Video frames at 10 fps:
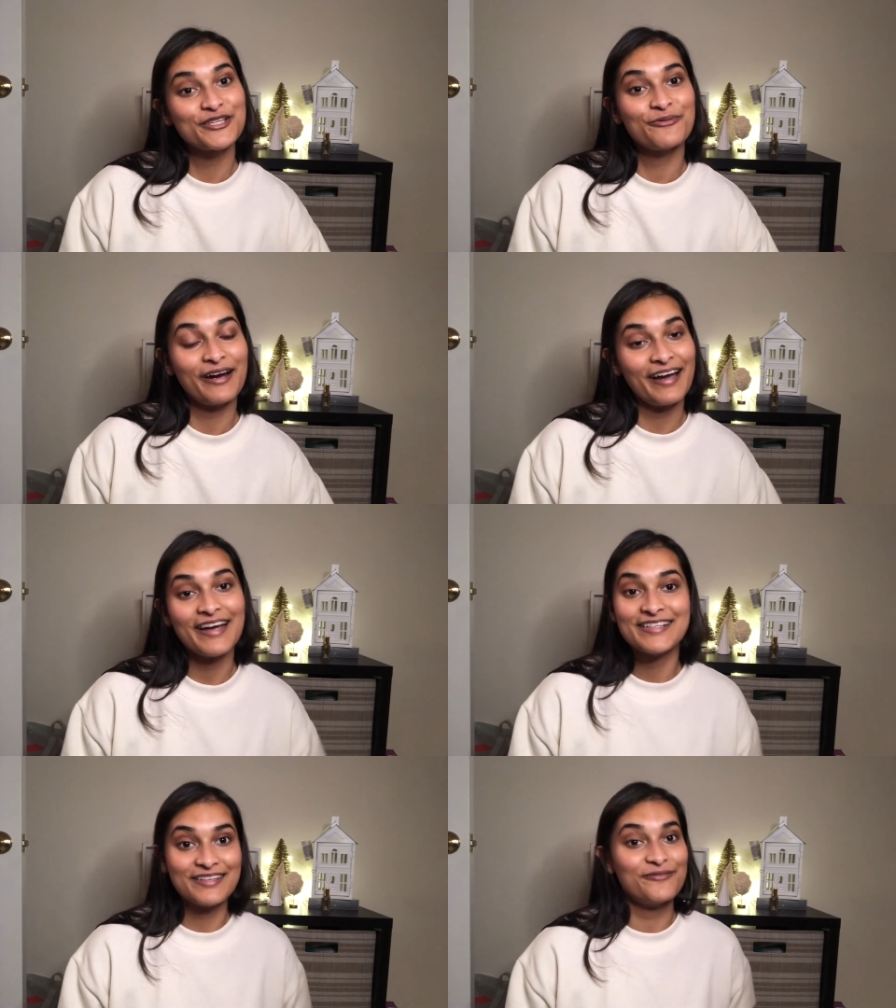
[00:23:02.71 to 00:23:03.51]
why I
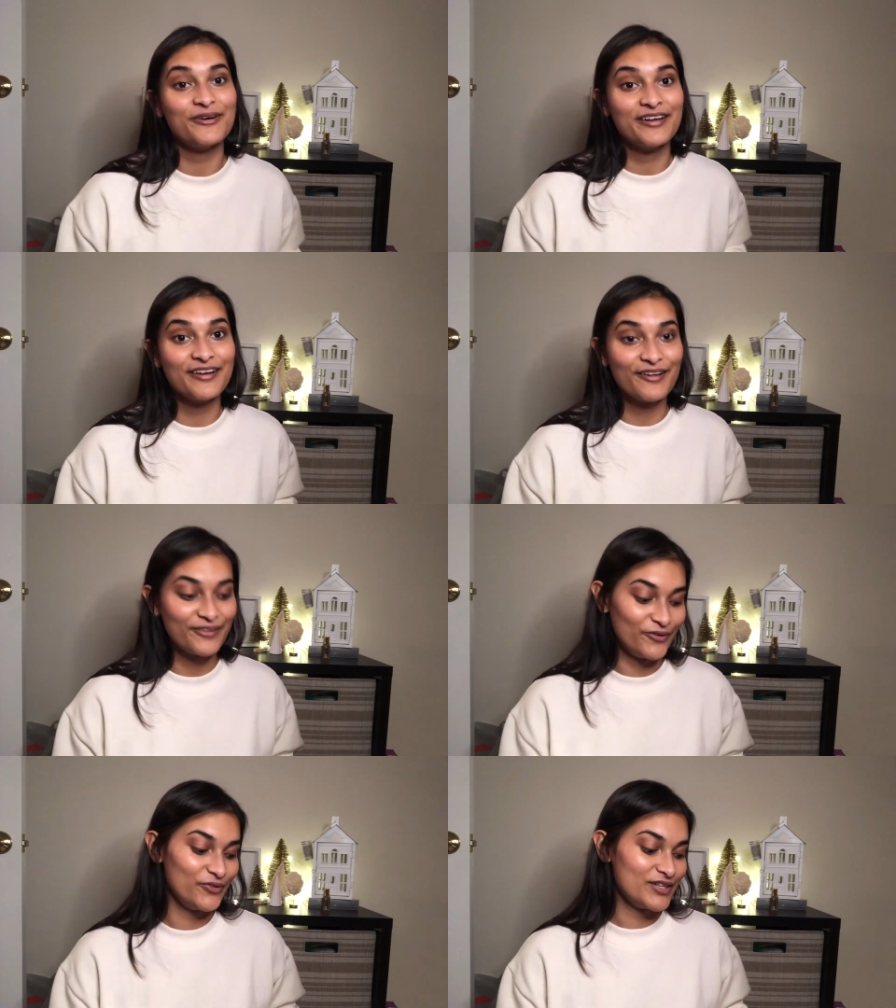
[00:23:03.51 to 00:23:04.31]
didn't want to
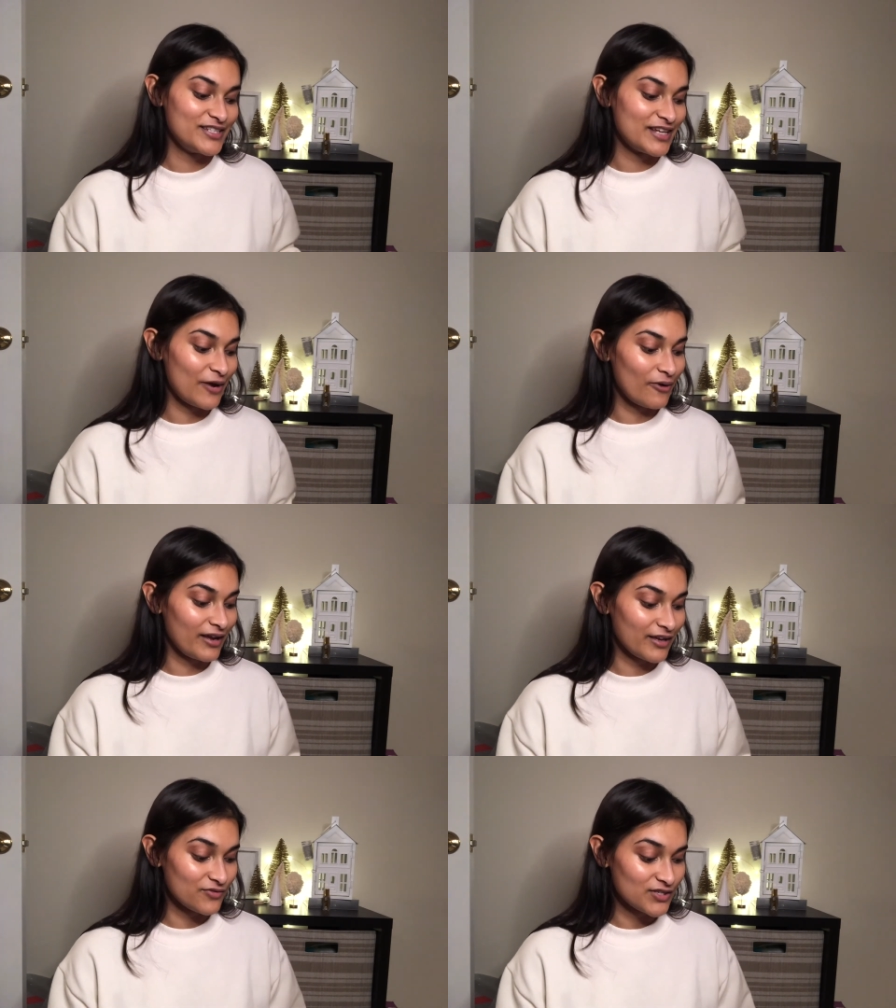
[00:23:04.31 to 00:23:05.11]
include the
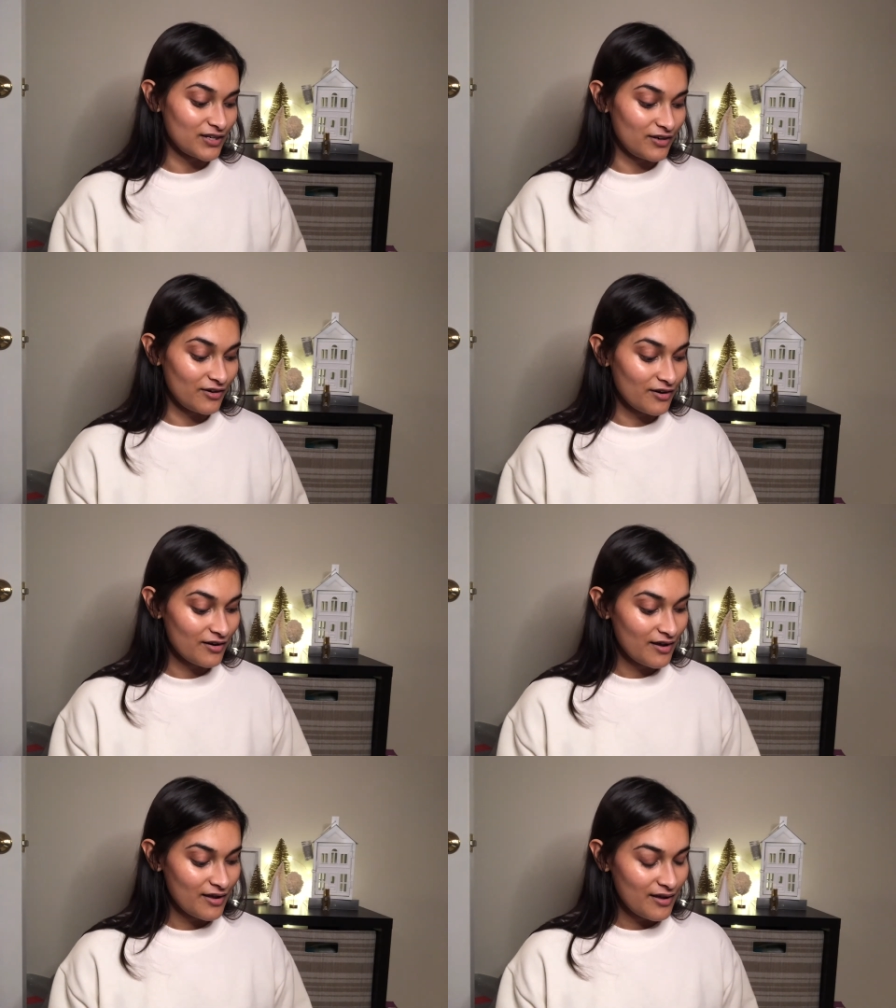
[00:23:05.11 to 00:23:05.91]
DIY gifts in here.
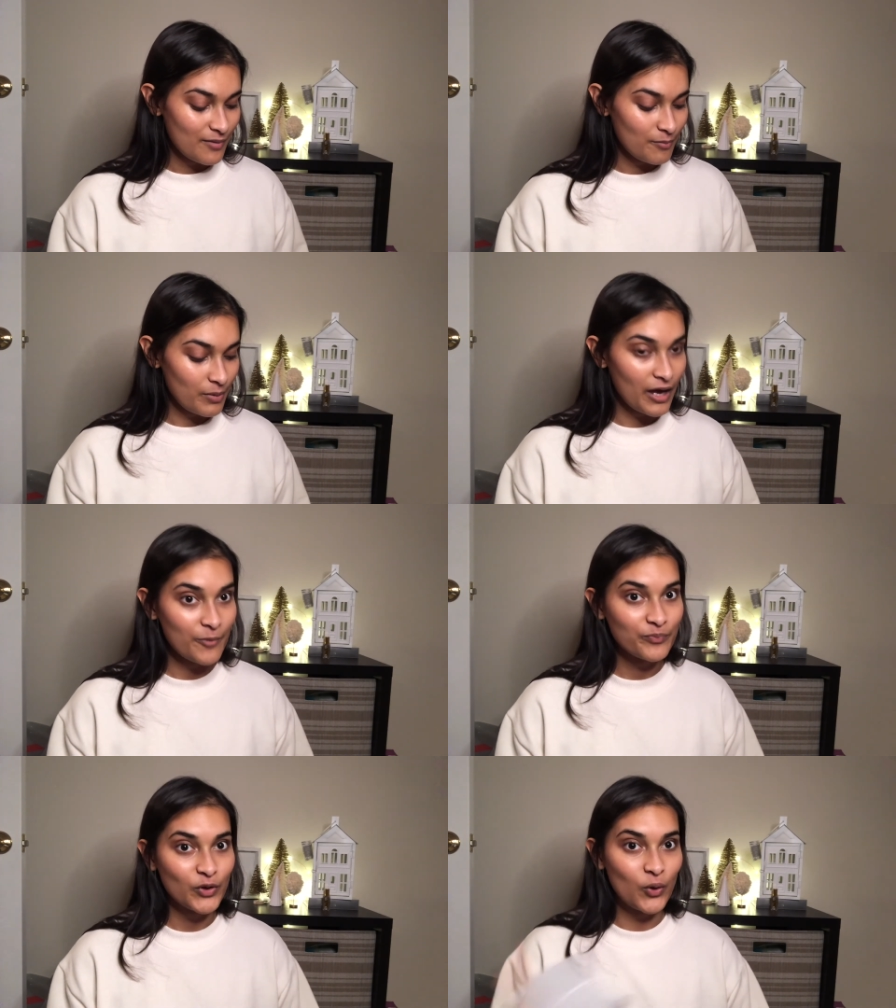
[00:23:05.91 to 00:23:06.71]
But
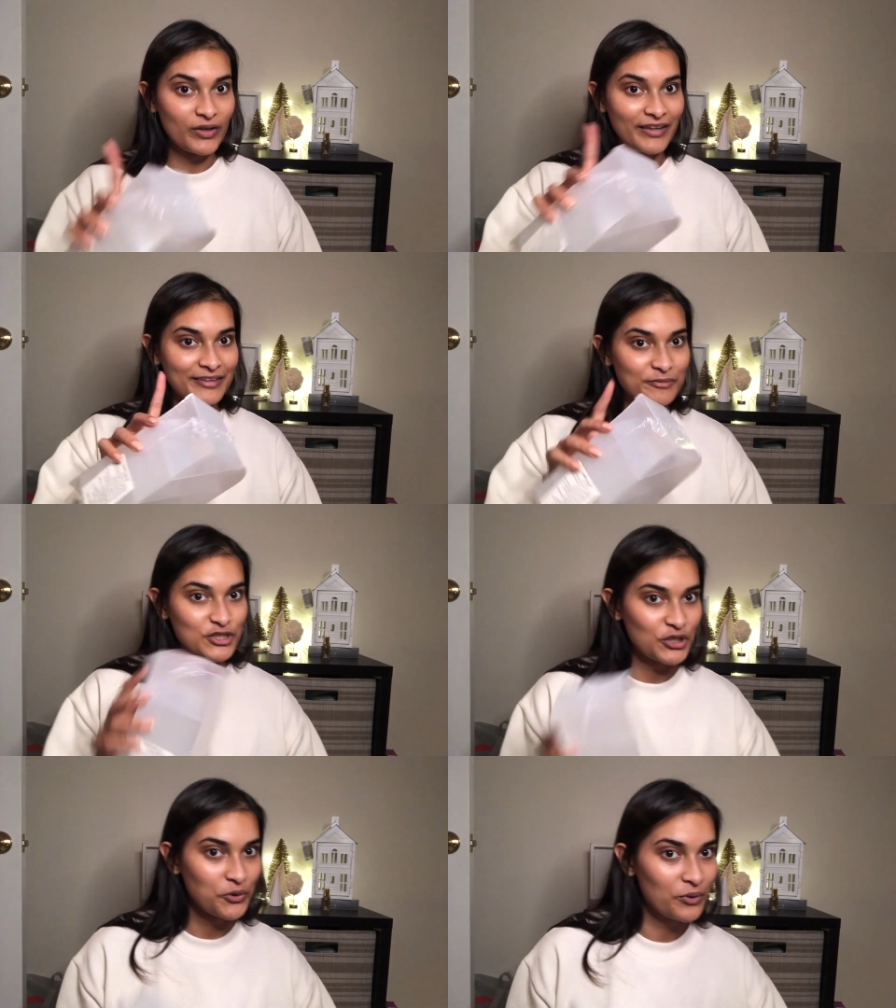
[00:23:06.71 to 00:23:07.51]
hold on, let me
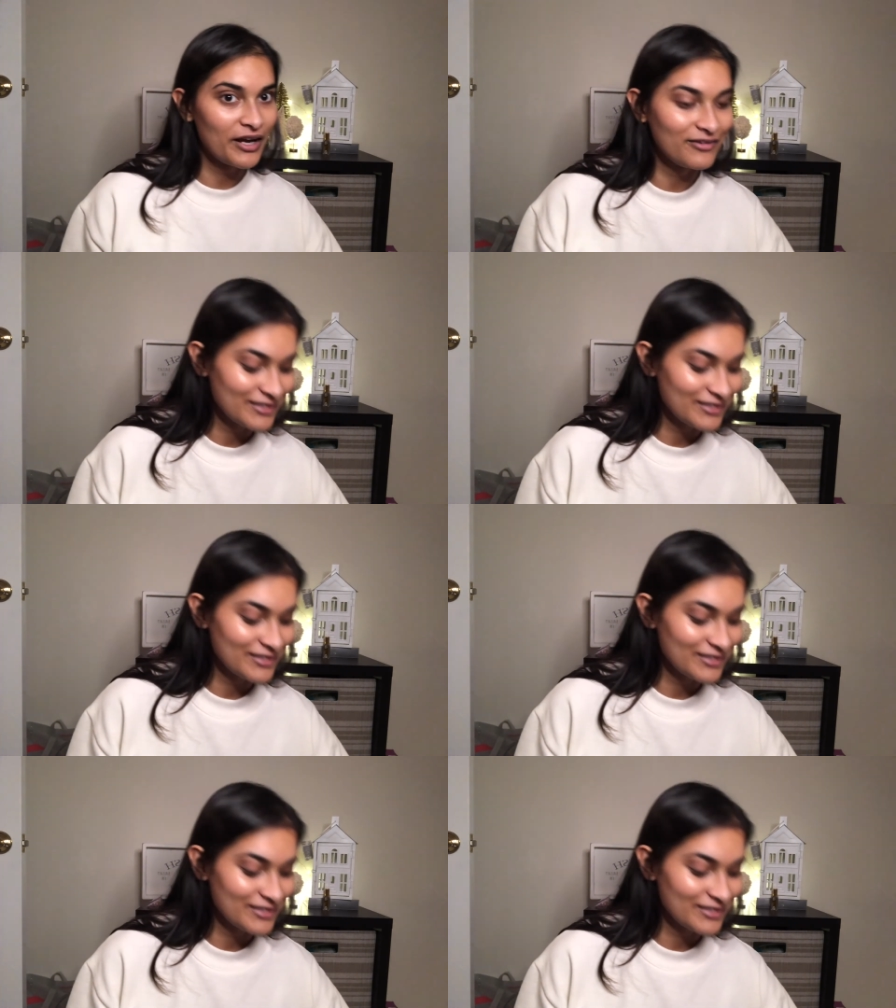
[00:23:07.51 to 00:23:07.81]
show you what else I